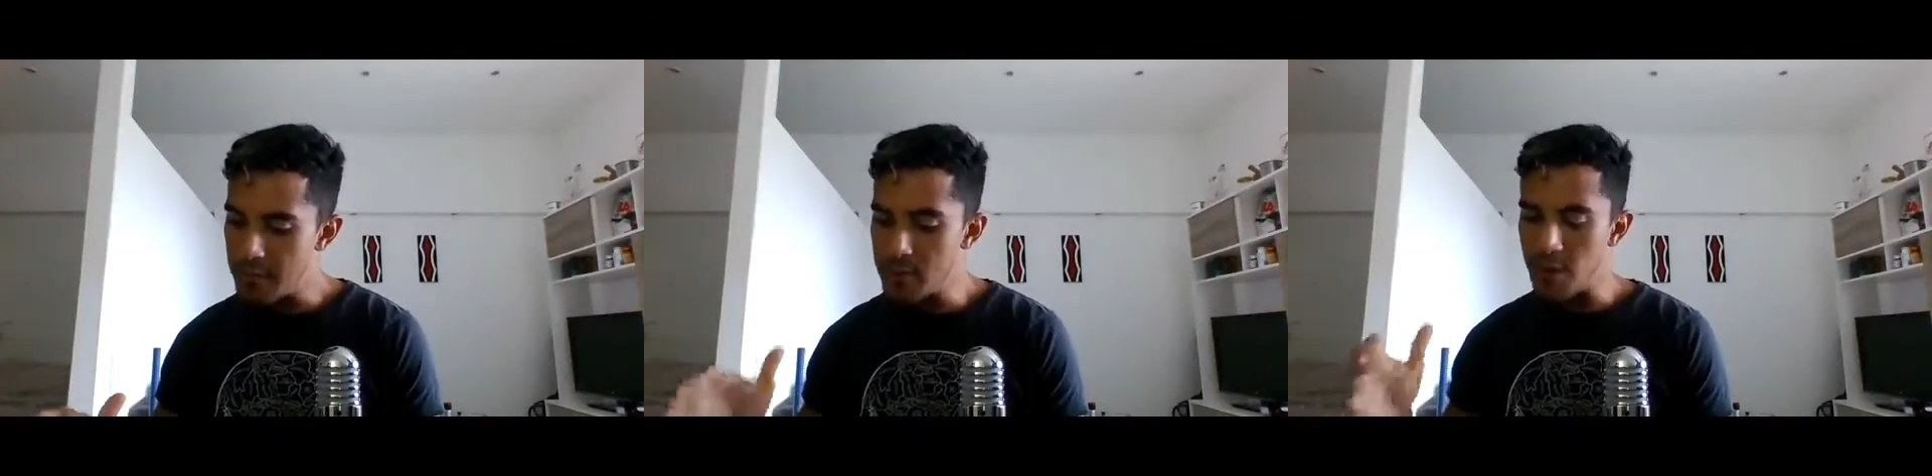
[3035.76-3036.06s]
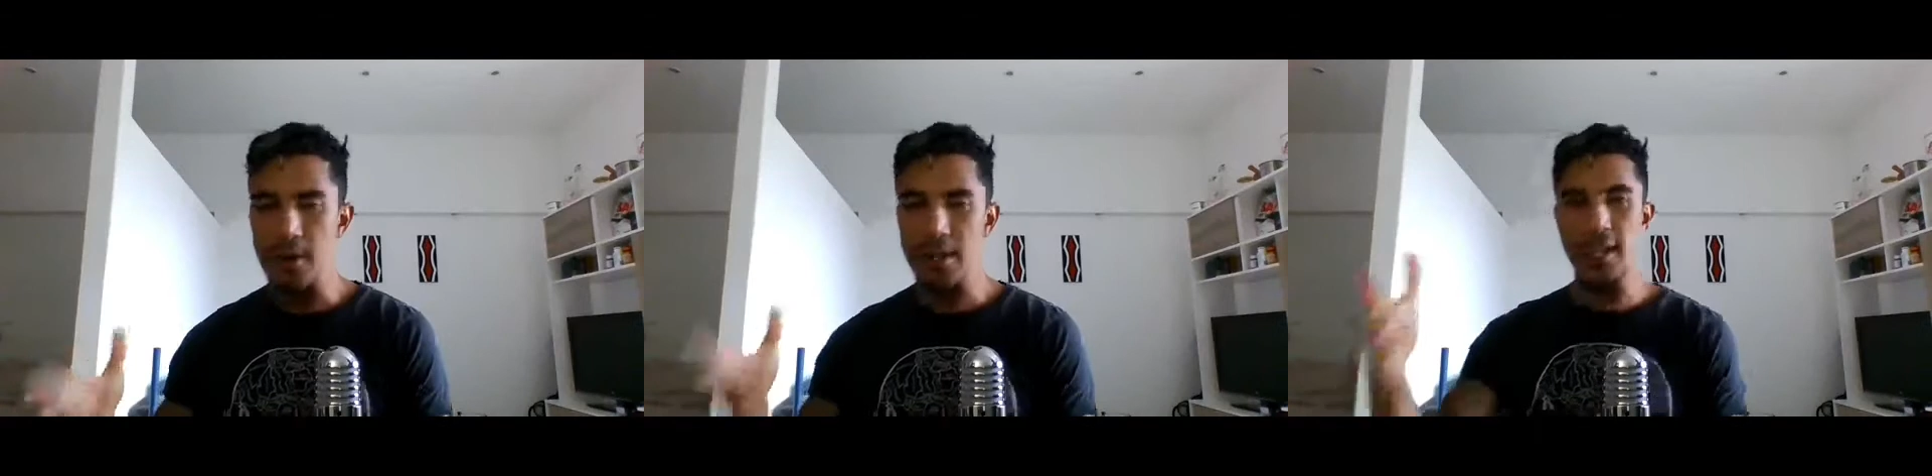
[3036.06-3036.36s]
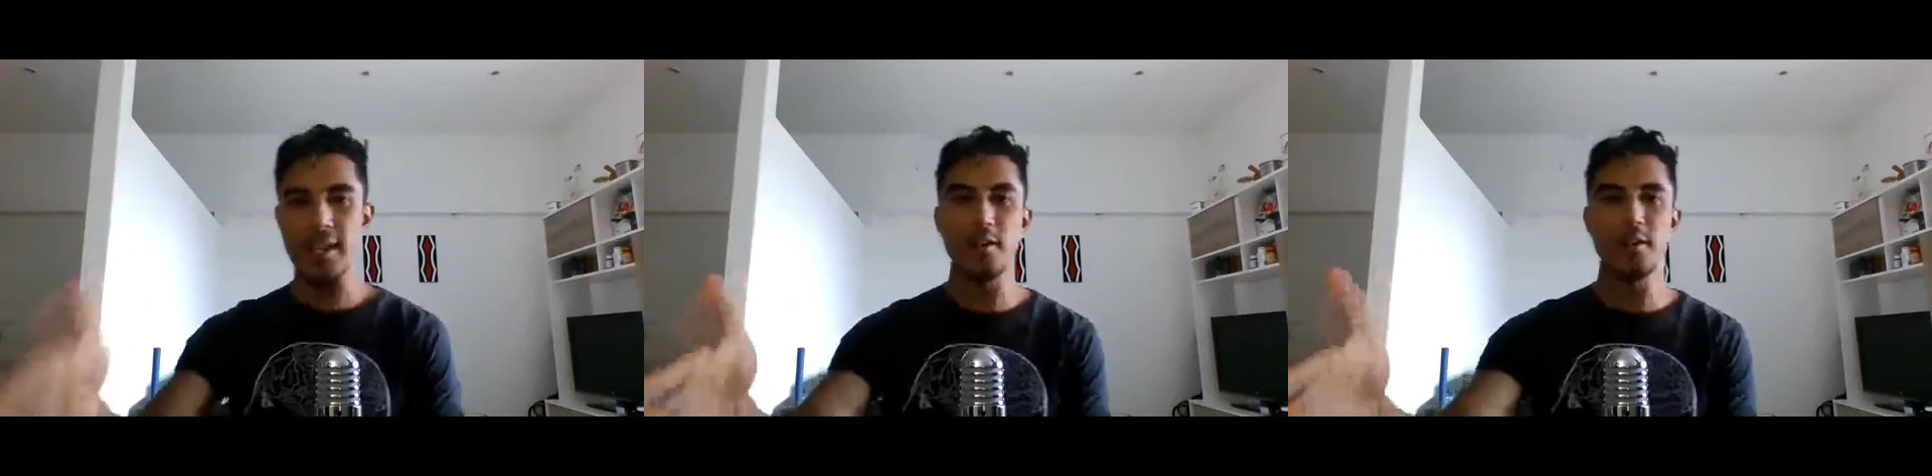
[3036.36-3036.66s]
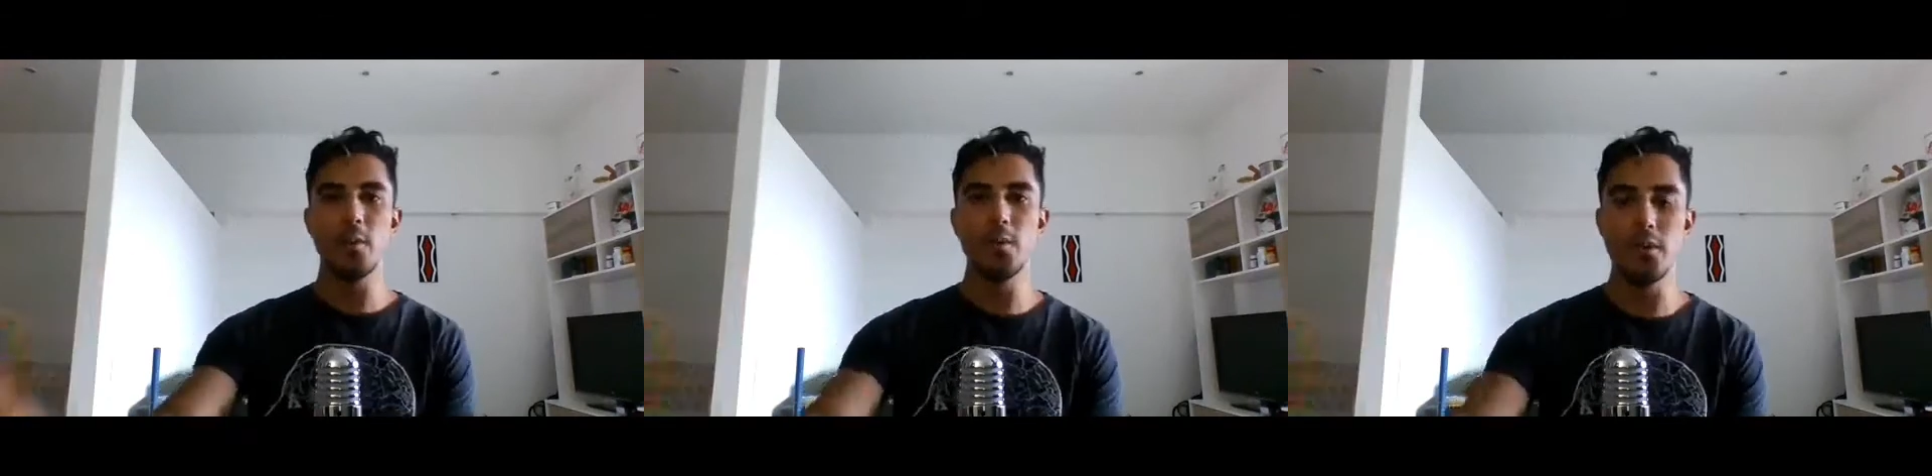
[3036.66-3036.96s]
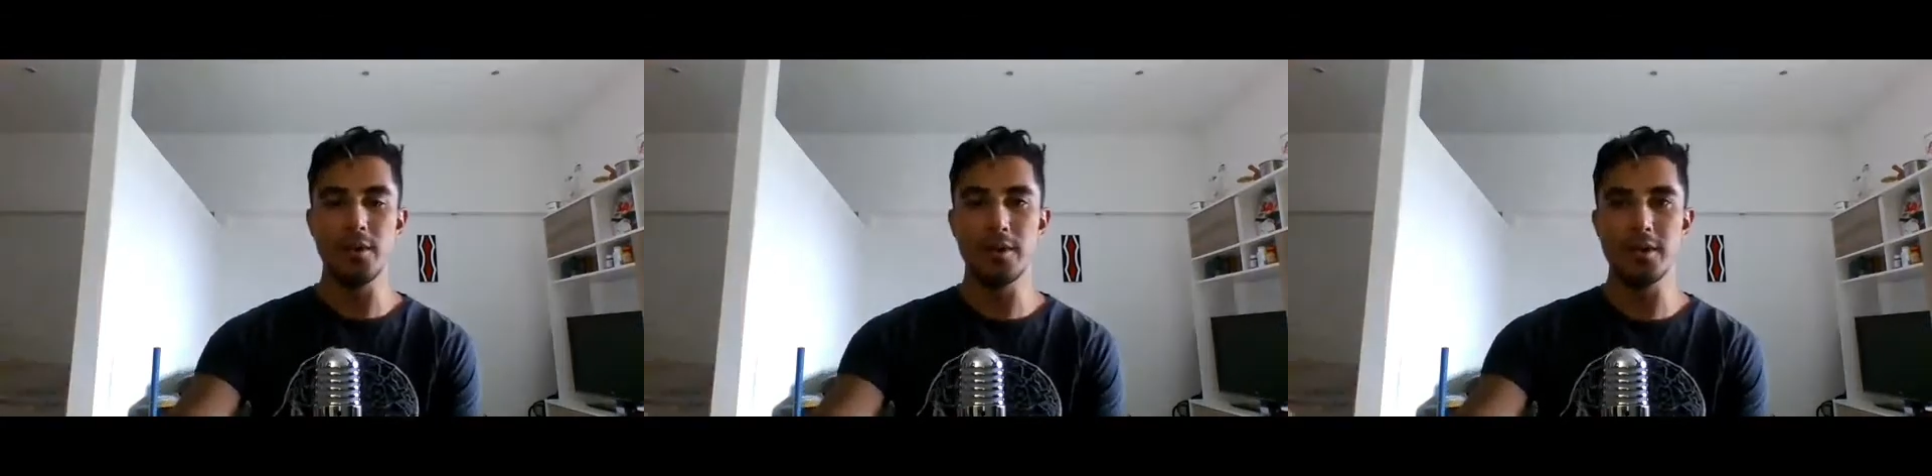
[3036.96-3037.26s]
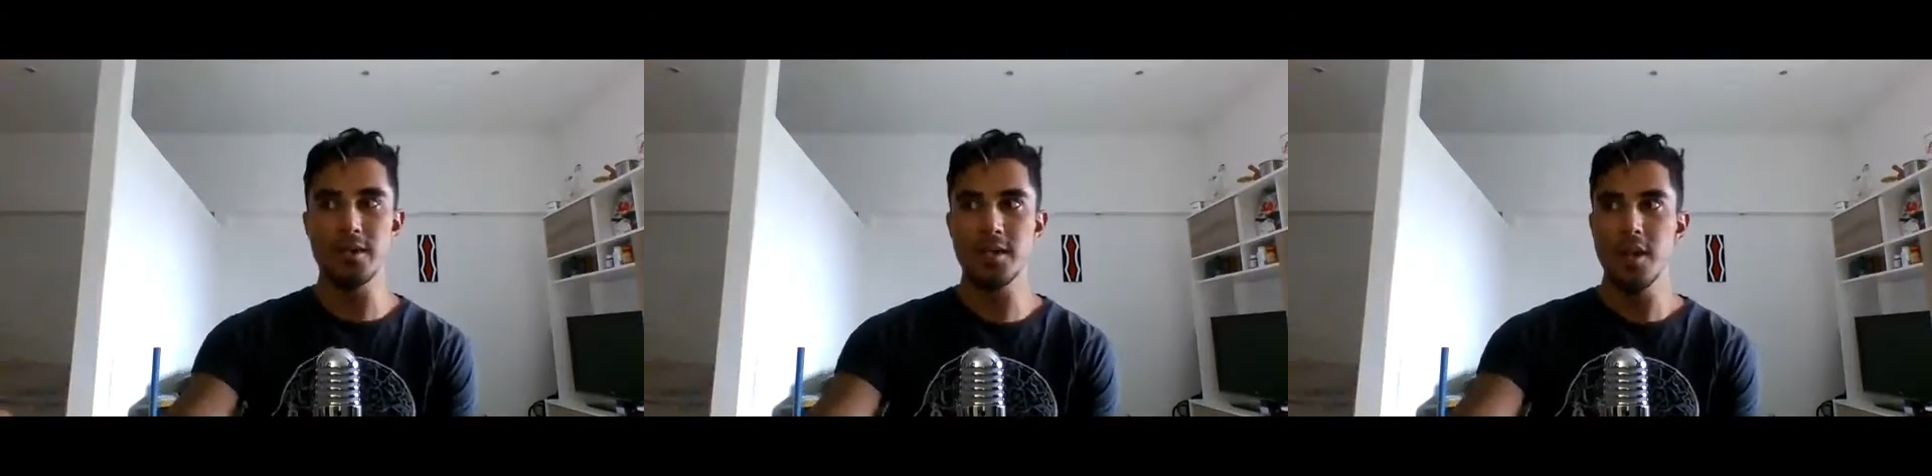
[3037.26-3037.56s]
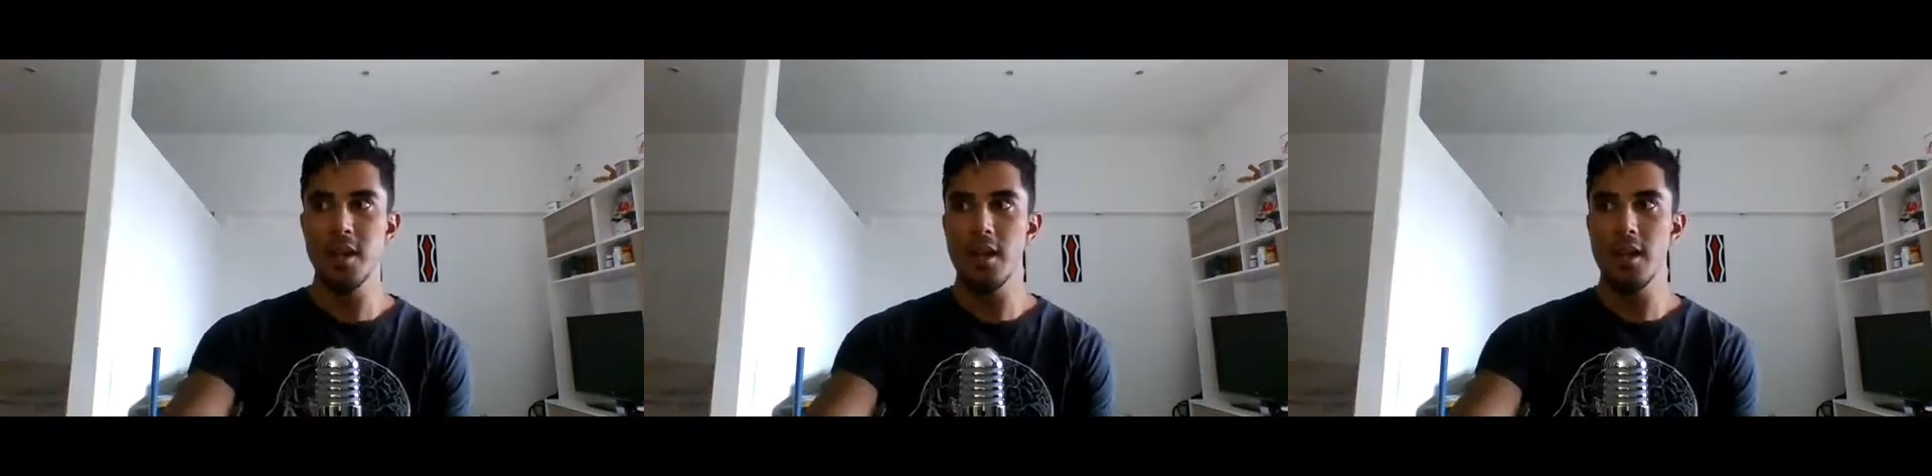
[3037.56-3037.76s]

you don't heal the wounds